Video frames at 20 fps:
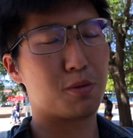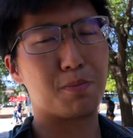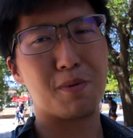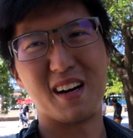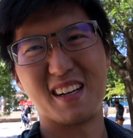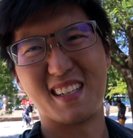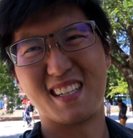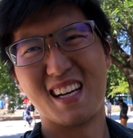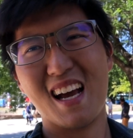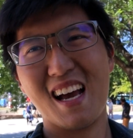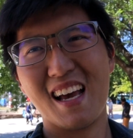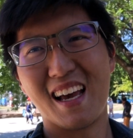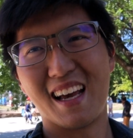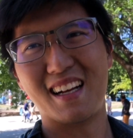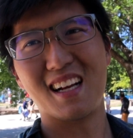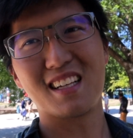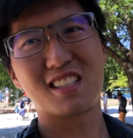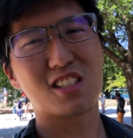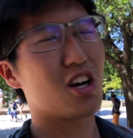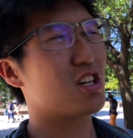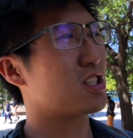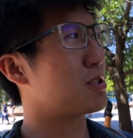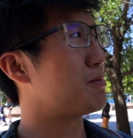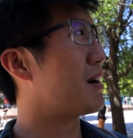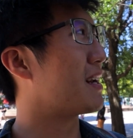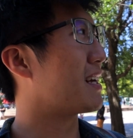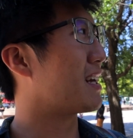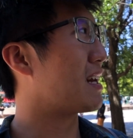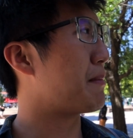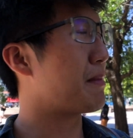but it does cost
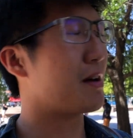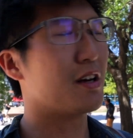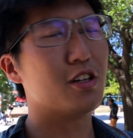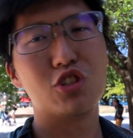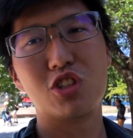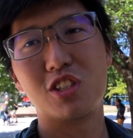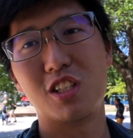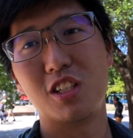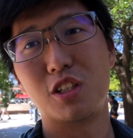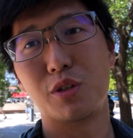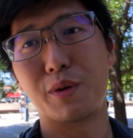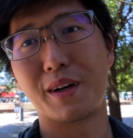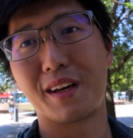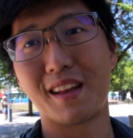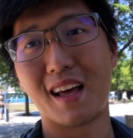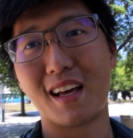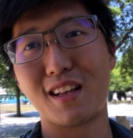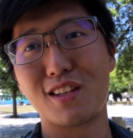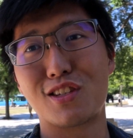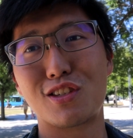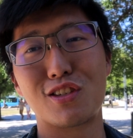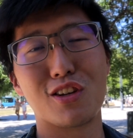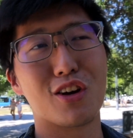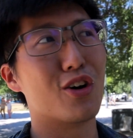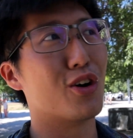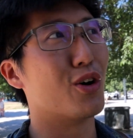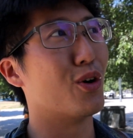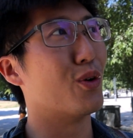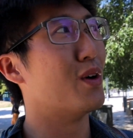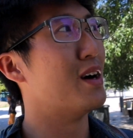money and I'm not interested in doing that,
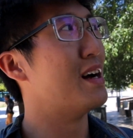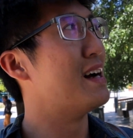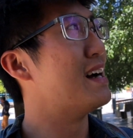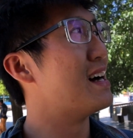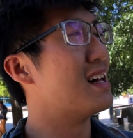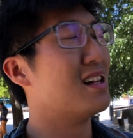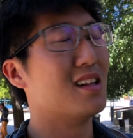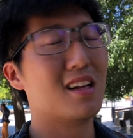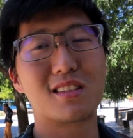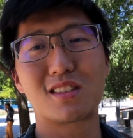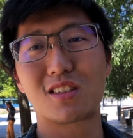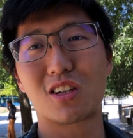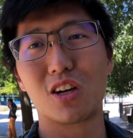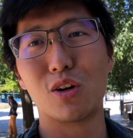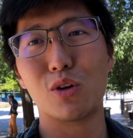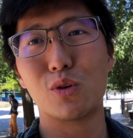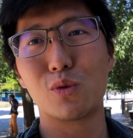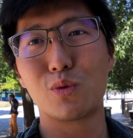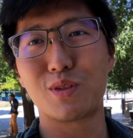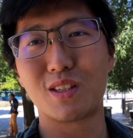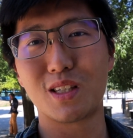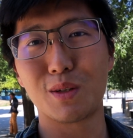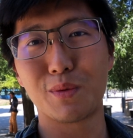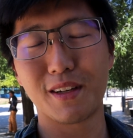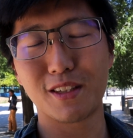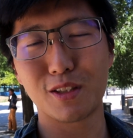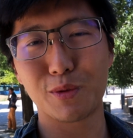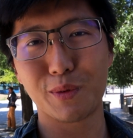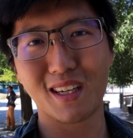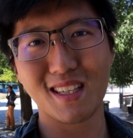so let's go see
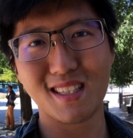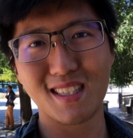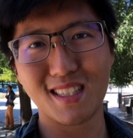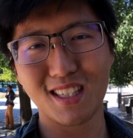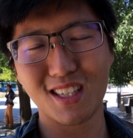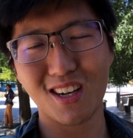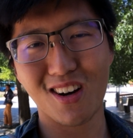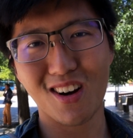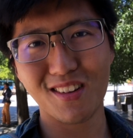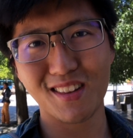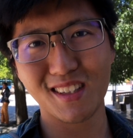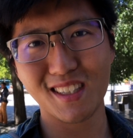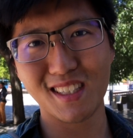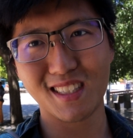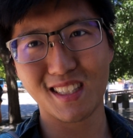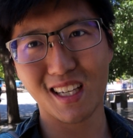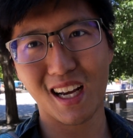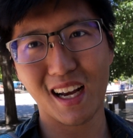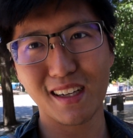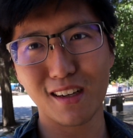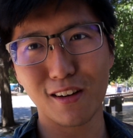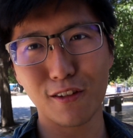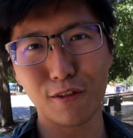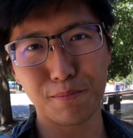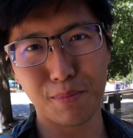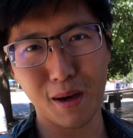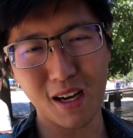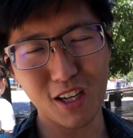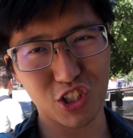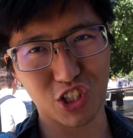what else we can see on the side of
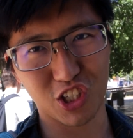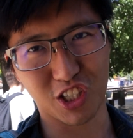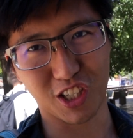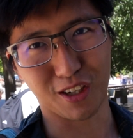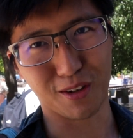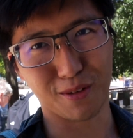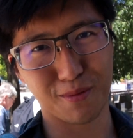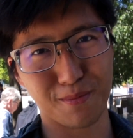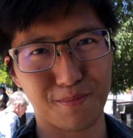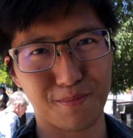Pest here.